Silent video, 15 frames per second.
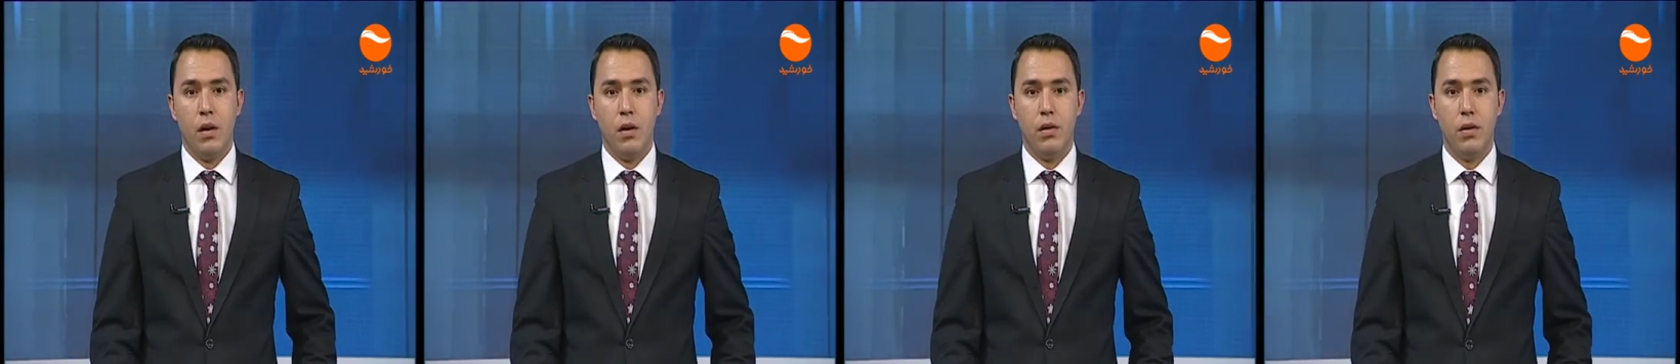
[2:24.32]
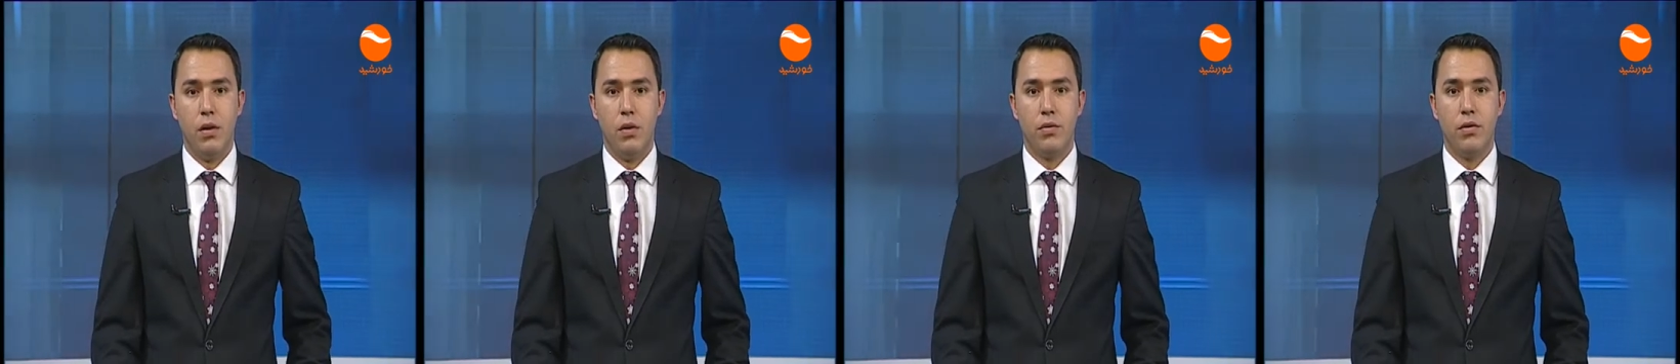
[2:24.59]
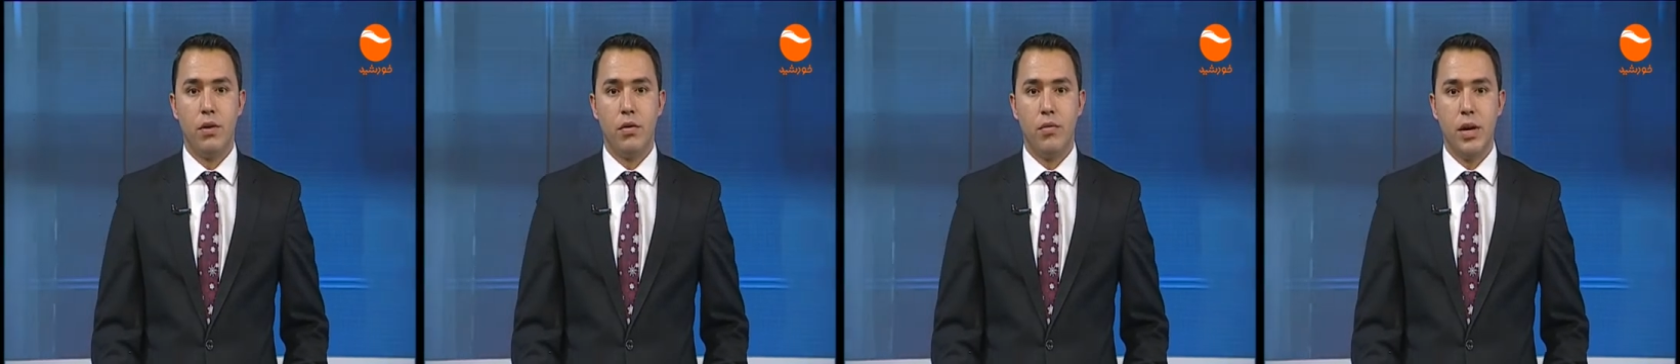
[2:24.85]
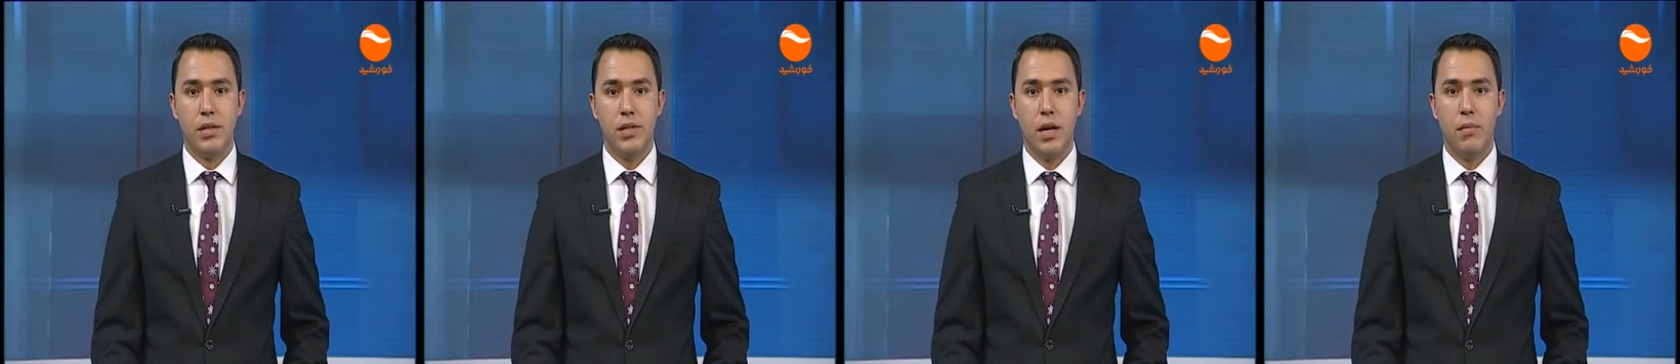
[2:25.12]
The North
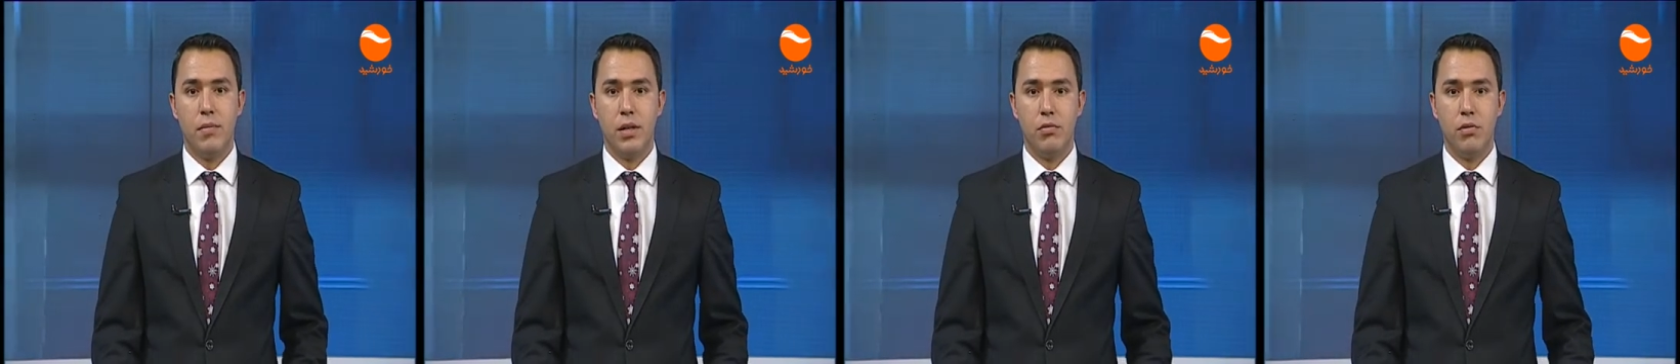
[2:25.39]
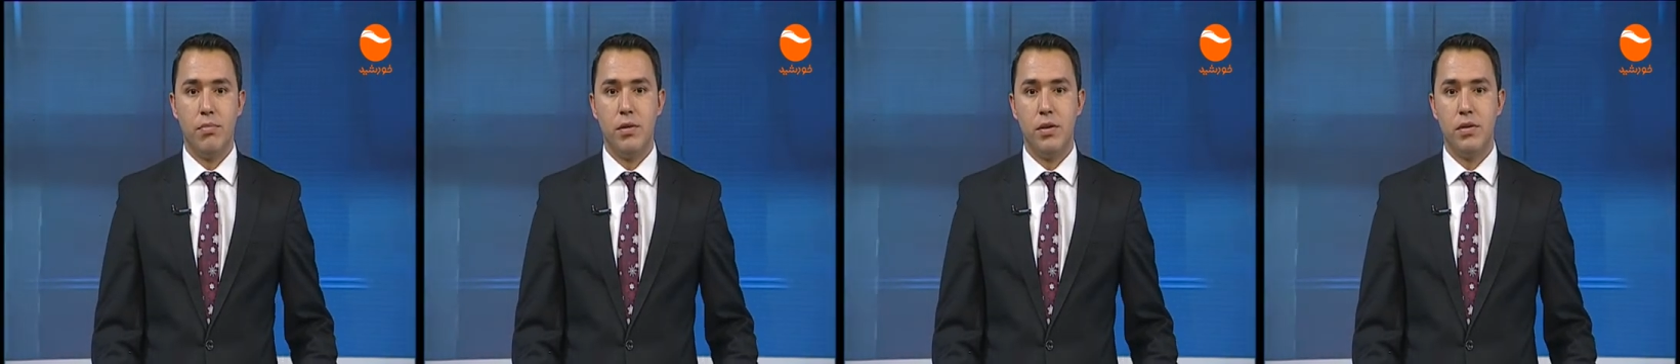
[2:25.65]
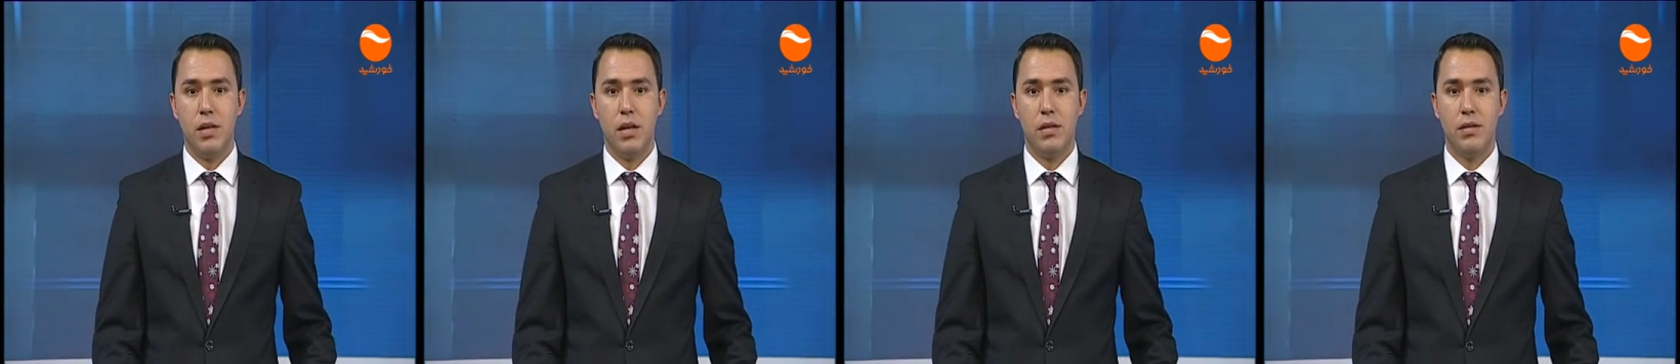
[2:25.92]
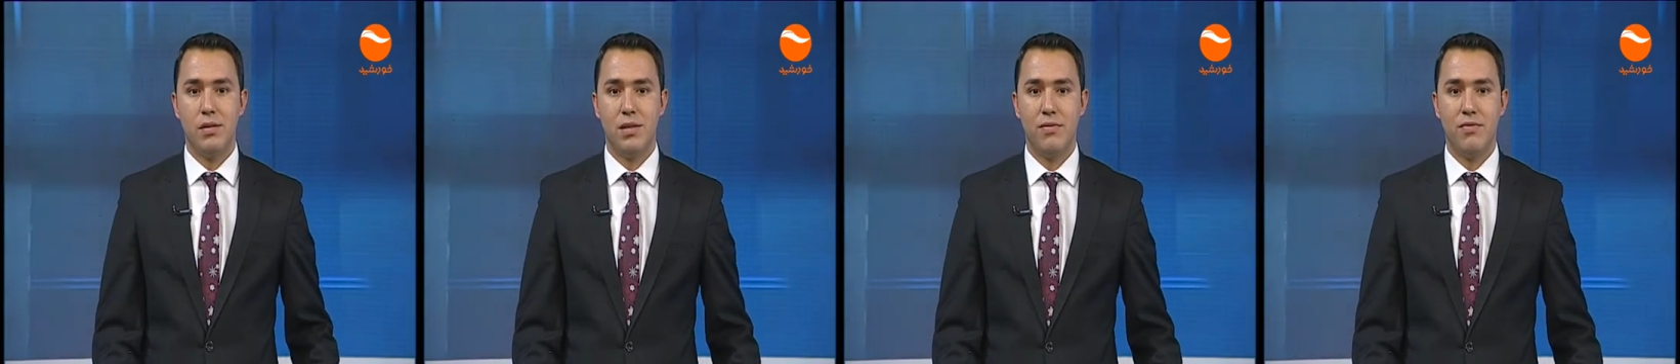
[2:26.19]
Korea summit
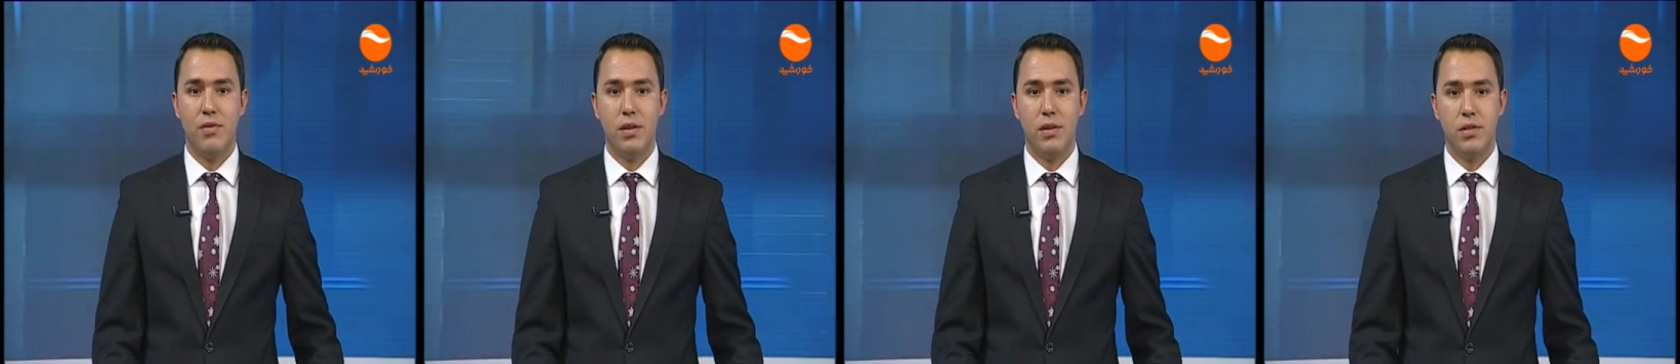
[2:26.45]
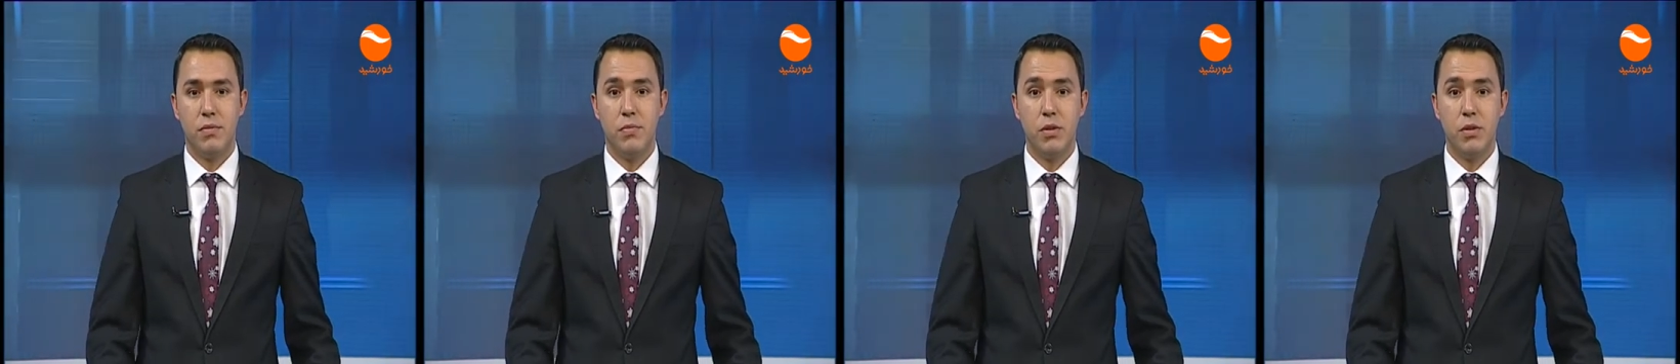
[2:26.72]
represents the first